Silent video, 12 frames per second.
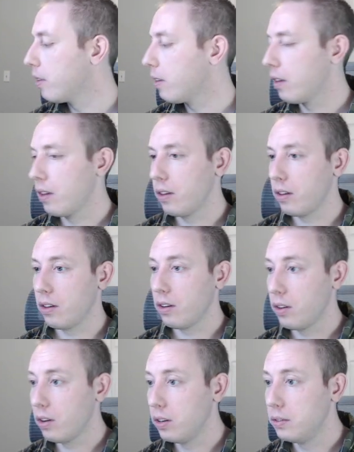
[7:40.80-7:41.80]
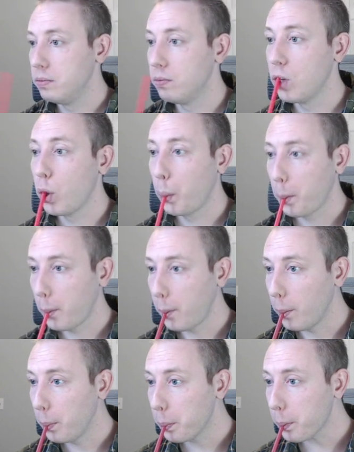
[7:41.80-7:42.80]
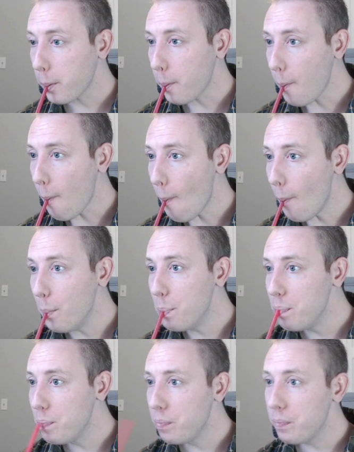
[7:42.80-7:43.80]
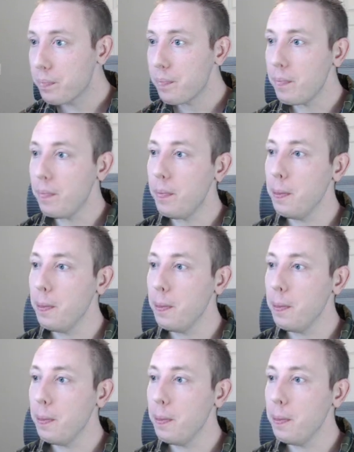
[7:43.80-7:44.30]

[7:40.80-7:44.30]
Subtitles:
(silence)